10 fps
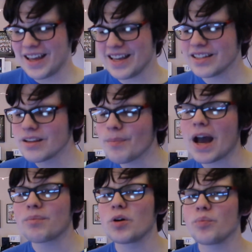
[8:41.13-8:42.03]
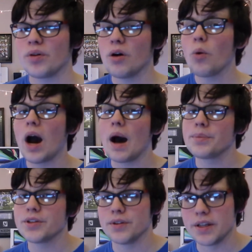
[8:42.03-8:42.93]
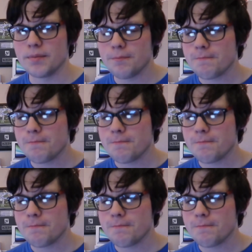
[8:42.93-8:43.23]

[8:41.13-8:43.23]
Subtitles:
Is the MacBook Pro obsolete?